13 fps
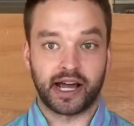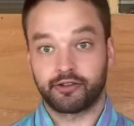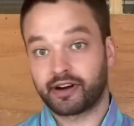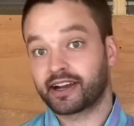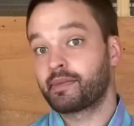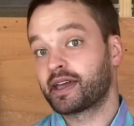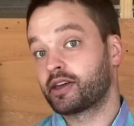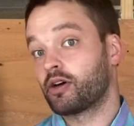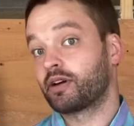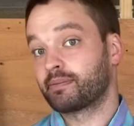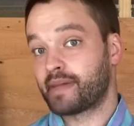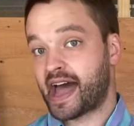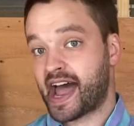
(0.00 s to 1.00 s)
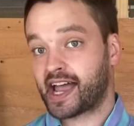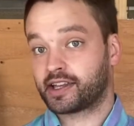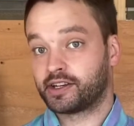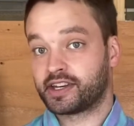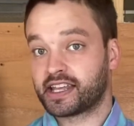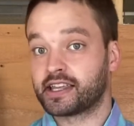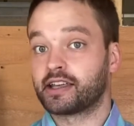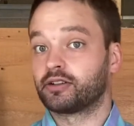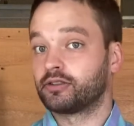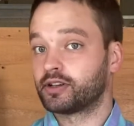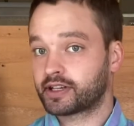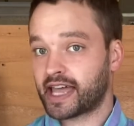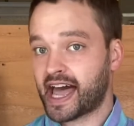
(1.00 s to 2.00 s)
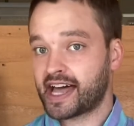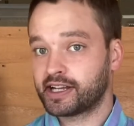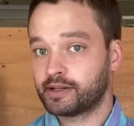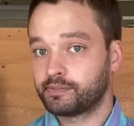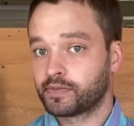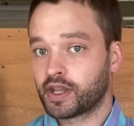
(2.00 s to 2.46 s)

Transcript: recommend going back and taking a look at it.